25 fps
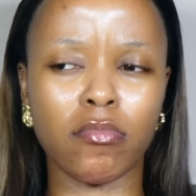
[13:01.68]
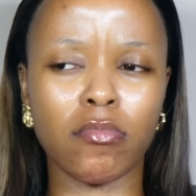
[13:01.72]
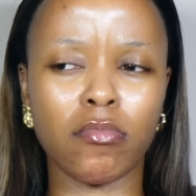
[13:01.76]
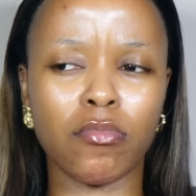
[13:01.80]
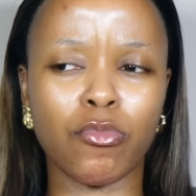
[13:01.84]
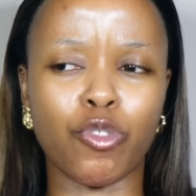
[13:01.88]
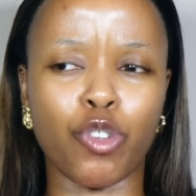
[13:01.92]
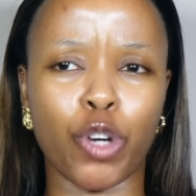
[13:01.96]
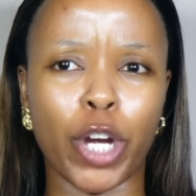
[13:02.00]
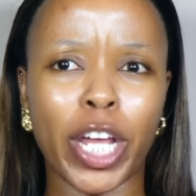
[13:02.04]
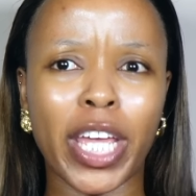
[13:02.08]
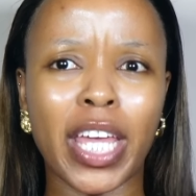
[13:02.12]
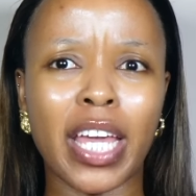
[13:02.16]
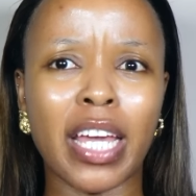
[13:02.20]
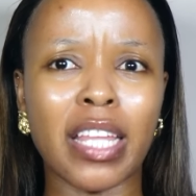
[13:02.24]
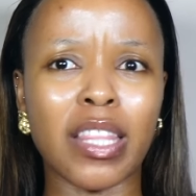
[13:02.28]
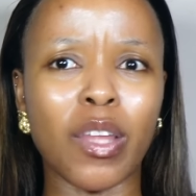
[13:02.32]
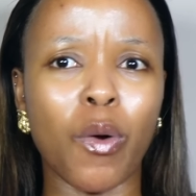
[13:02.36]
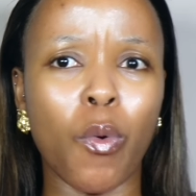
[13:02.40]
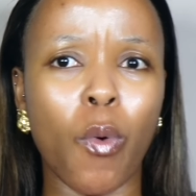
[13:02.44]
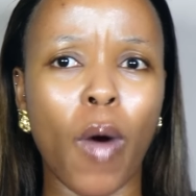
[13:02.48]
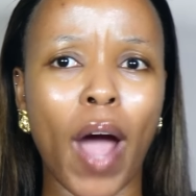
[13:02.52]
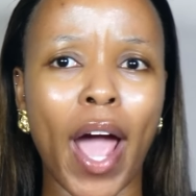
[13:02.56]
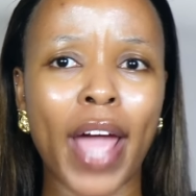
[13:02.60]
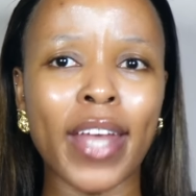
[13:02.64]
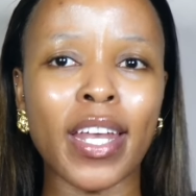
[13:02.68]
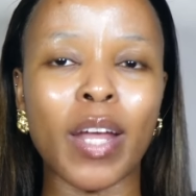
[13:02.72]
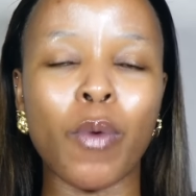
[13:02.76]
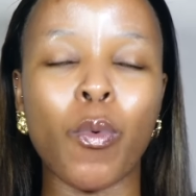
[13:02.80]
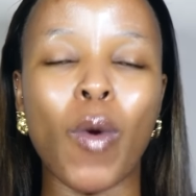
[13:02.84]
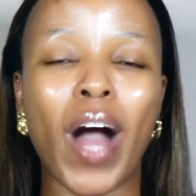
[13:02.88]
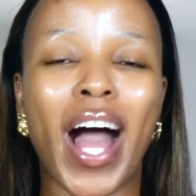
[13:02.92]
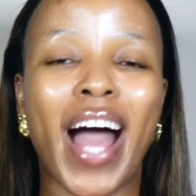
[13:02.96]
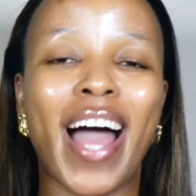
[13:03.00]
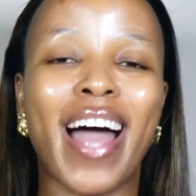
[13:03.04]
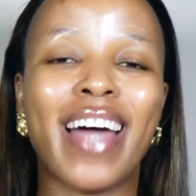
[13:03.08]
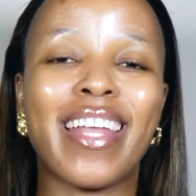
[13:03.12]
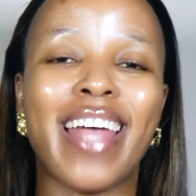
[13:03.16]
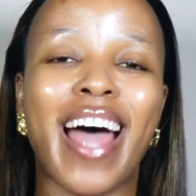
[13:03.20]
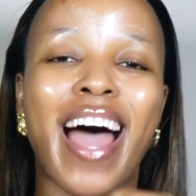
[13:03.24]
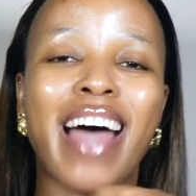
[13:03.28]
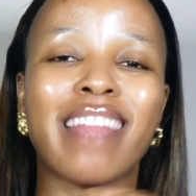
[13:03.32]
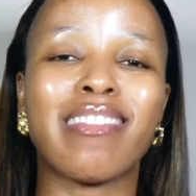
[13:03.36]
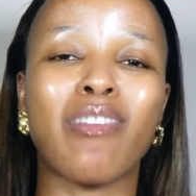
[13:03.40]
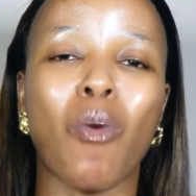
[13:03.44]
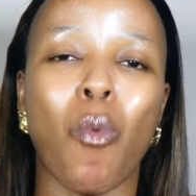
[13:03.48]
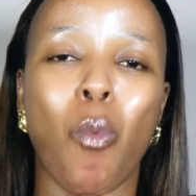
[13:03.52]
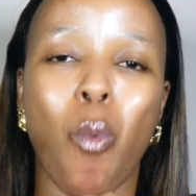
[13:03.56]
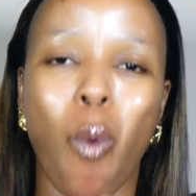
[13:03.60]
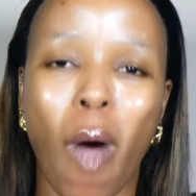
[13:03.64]
drinking the wine. Well, I
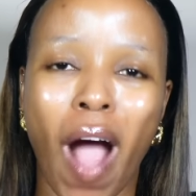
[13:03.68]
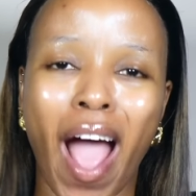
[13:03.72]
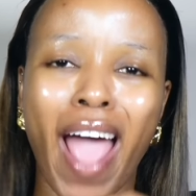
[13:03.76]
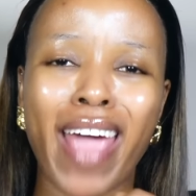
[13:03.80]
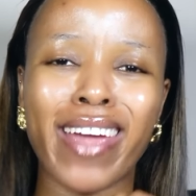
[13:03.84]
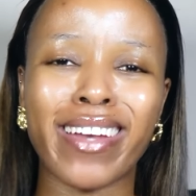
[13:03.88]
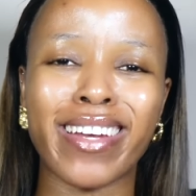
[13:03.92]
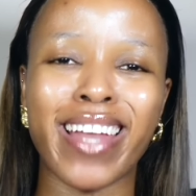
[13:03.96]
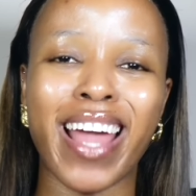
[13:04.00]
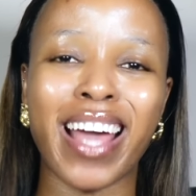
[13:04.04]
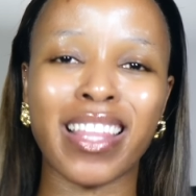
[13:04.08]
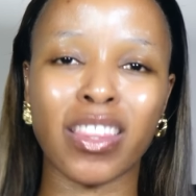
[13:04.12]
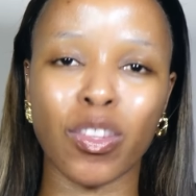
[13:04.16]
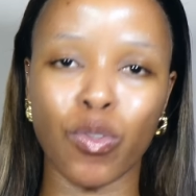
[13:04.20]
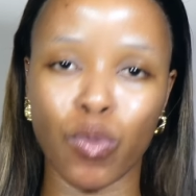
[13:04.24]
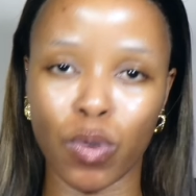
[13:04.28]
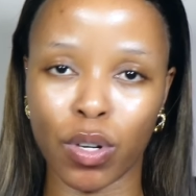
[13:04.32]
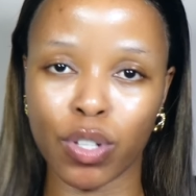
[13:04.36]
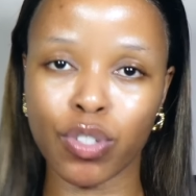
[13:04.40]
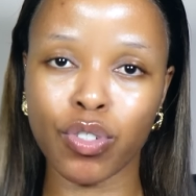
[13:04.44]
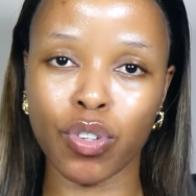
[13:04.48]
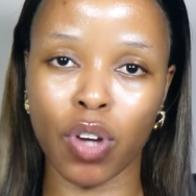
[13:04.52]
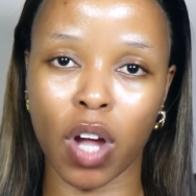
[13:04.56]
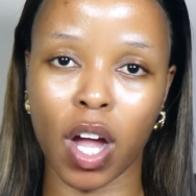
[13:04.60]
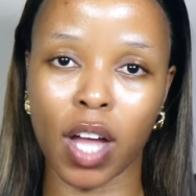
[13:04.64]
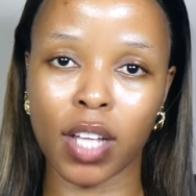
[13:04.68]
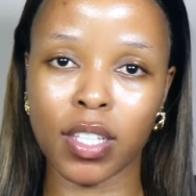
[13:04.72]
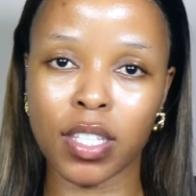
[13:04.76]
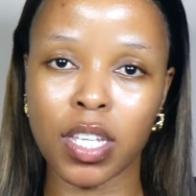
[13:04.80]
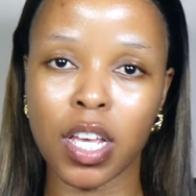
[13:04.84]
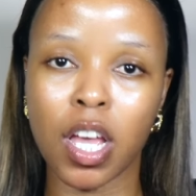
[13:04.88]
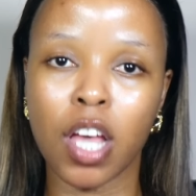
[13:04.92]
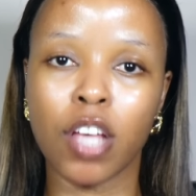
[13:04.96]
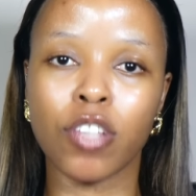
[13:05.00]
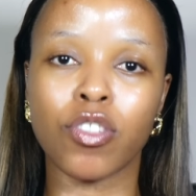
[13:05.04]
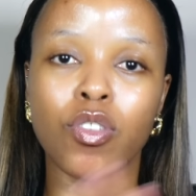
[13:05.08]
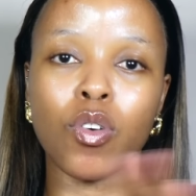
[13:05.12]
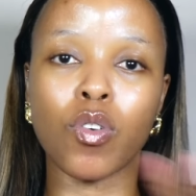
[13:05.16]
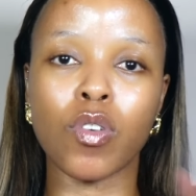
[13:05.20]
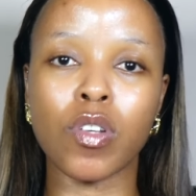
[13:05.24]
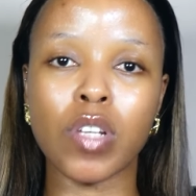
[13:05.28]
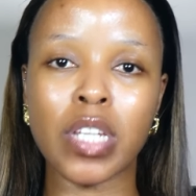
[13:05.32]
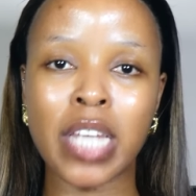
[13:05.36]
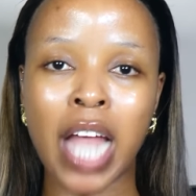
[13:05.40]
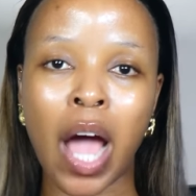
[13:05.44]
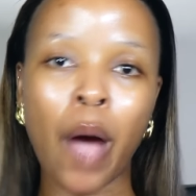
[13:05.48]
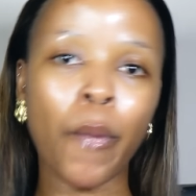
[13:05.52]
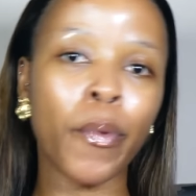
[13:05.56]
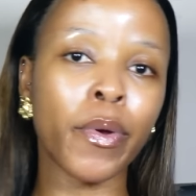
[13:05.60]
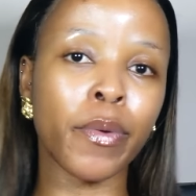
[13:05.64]
had the wine at the restaurant, so
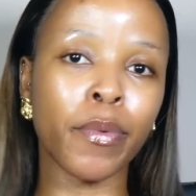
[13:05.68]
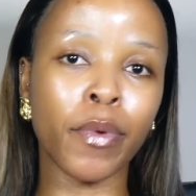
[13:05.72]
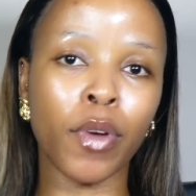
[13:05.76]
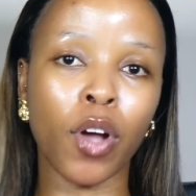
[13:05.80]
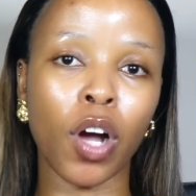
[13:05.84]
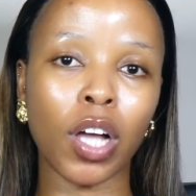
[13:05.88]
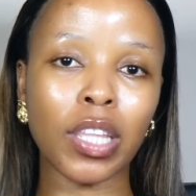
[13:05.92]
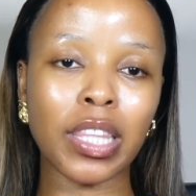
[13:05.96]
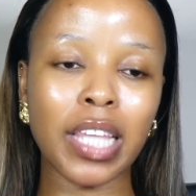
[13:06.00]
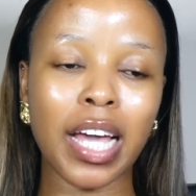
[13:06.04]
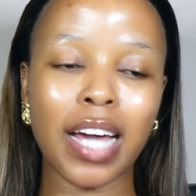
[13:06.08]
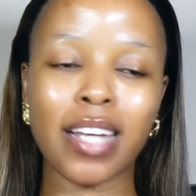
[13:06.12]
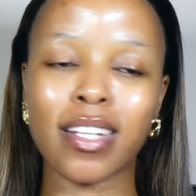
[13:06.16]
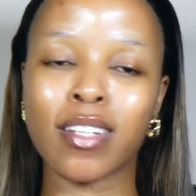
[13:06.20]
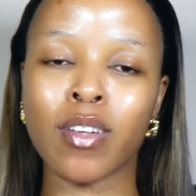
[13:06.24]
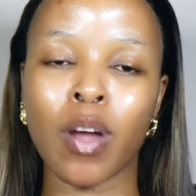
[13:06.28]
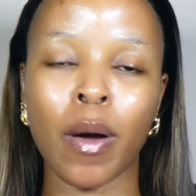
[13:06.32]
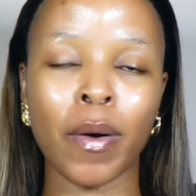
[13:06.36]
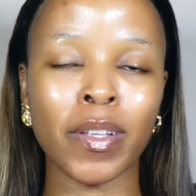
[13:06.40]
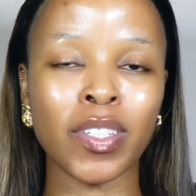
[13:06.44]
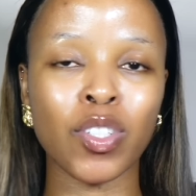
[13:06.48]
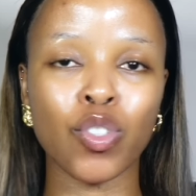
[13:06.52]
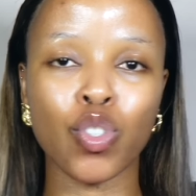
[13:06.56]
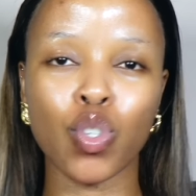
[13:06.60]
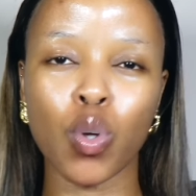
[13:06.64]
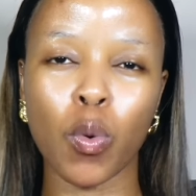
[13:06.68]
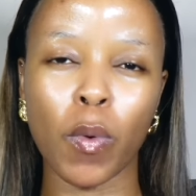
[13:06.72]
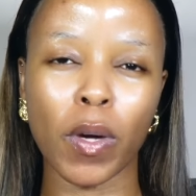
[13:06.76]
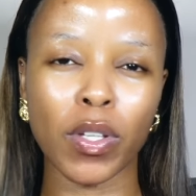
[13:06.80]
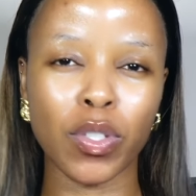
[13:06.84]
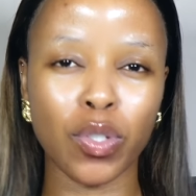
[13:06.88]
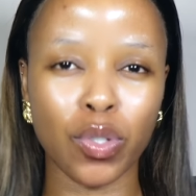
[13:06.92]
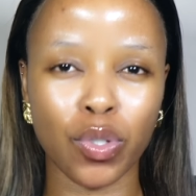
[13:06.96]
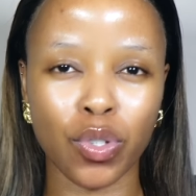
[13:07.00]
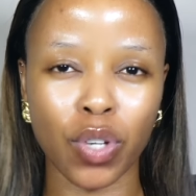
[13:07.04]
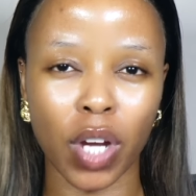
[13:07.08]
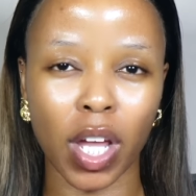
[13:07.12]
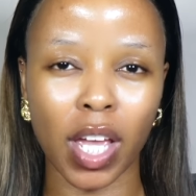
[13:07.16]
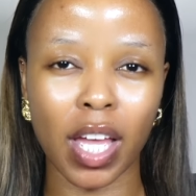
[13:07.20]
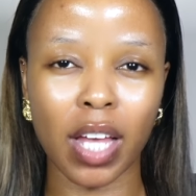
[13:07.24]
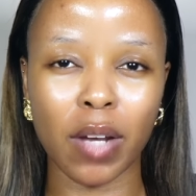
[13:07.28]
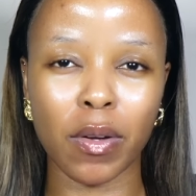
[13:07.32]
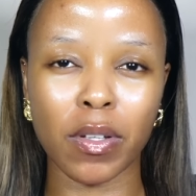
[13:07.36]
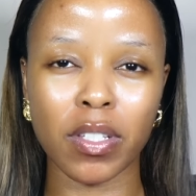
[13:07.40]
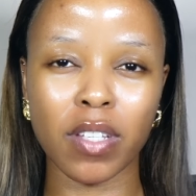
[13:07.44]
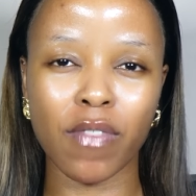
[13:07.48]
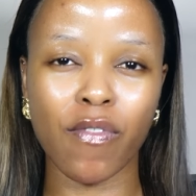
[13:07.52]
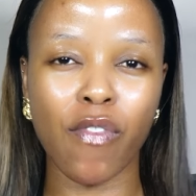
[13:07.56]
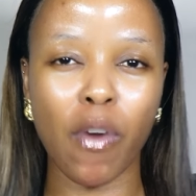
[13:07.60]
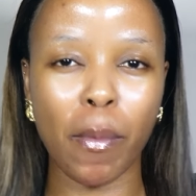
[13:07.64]
now when we got there, I wasn't sure what to drink and I
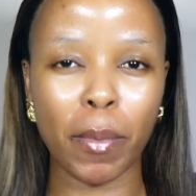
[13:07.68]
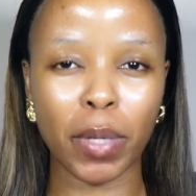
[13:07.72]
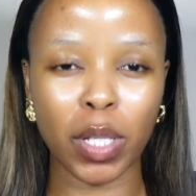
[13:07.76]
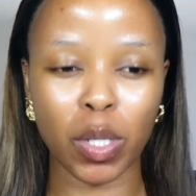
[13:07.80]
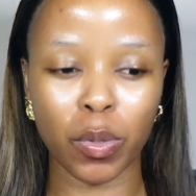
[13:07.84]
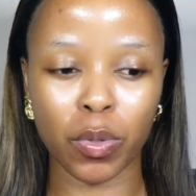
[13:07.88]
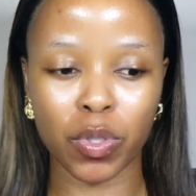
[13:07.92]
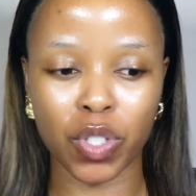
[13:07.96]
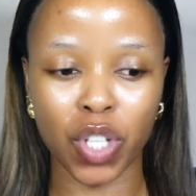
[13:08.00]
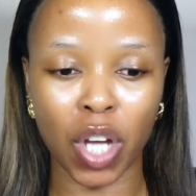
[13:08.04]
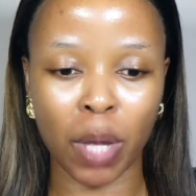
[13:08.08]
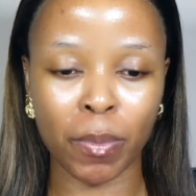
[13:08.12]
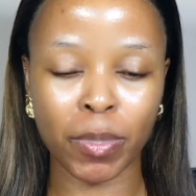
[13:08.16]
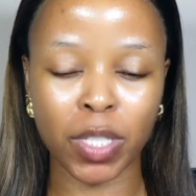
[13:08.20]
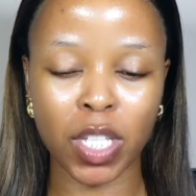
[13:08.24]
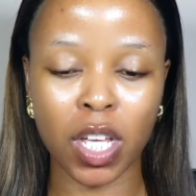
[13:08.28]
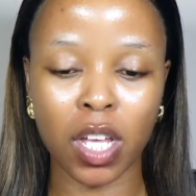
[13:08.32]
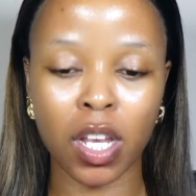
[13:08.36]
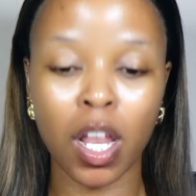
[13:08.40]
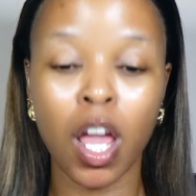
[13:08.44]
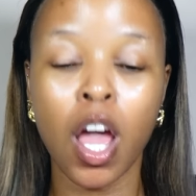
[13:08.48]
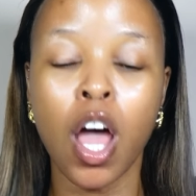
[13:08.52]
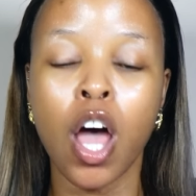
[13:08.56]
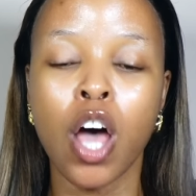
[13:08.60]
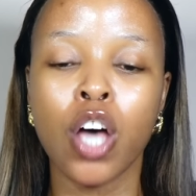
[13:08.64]
wasn't familiar with Jameson.